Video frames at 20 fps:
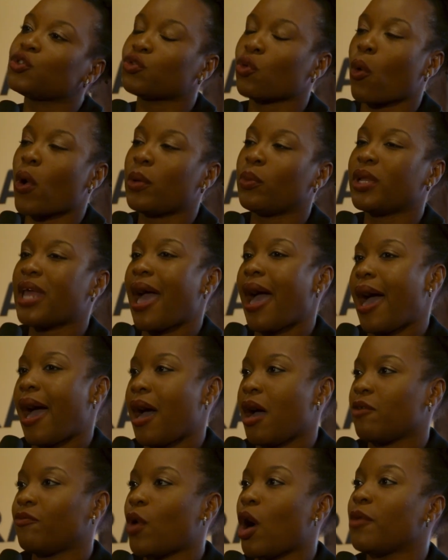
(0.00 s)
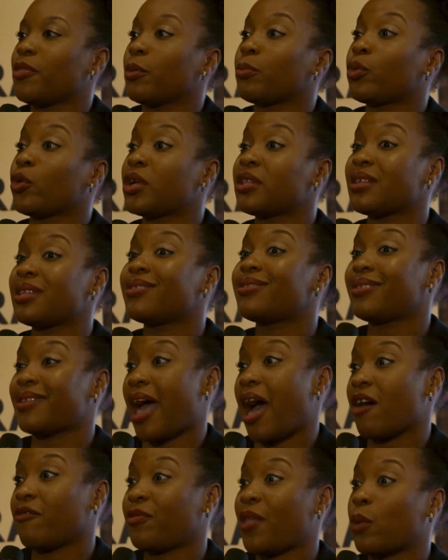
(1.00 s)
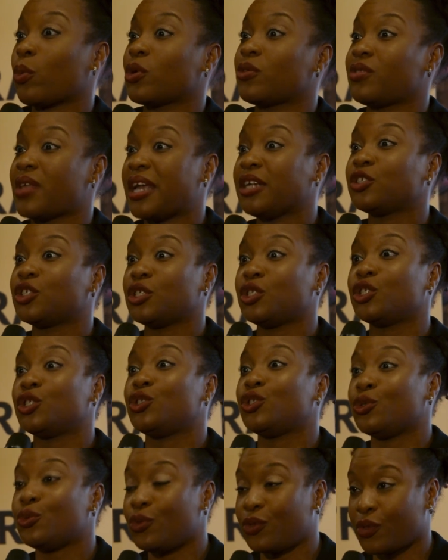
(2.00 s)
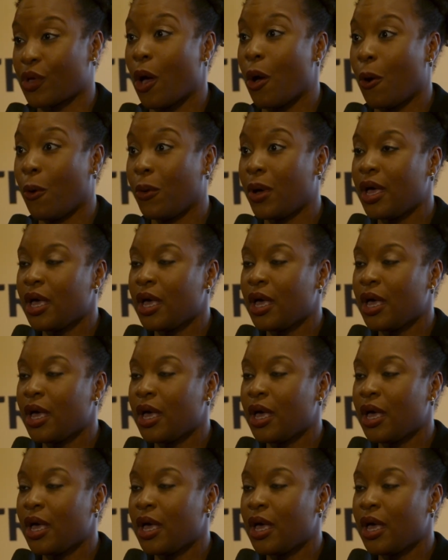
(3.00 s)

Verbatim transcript: Troy would have on the prison staff that were sanctioned to do so.